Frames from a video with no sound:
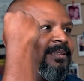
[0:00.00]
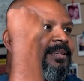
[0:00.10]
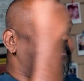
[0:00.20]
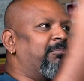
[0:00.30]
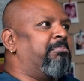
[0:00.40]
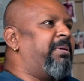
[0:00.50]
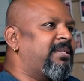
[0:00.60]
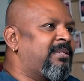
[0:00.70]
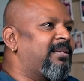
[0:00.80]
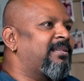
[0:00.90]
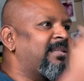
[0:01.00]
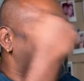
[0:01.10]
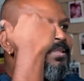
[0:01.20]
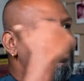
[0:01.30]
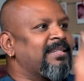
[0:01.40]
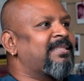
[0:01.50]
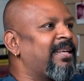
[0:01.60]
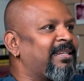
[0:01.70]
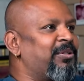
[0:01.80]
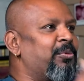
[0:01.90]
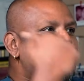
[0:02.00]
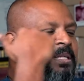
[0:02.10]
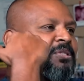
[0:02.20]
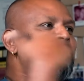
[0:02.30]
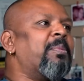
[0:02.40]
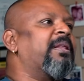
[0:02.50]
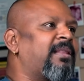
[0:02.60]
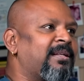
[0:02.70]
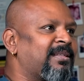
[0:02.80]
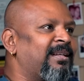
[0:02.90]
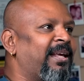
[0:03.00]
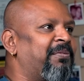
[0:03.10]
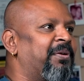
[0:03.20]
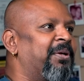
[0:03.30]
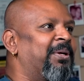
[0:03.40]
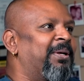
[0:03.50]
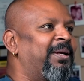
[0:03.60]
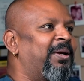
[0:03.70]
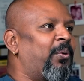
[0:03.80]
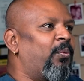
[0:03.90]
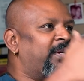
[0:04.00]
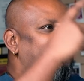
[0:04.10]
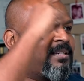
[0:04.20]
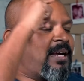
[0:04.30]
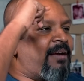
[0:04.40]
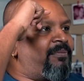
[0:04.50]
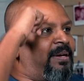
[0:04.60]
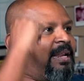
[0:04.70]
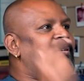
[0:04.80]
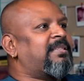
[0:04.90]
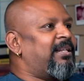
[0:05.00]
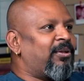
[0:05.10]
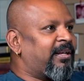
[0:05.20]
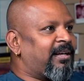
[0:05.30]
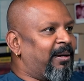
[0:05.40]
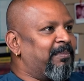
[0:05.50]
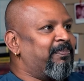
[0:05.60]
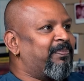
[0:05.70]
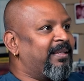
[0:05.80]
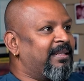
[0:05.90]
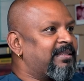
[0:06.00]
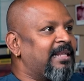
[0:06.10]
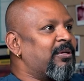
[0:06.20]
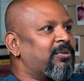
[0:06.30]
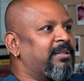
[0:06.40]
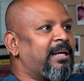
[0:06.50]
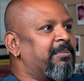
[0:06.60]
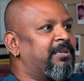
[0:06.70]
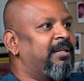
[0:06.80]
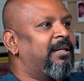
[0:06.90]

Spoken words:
The beaches, the sunset, you miss so many things in life, which I've never seen on the car in this 10,000 times.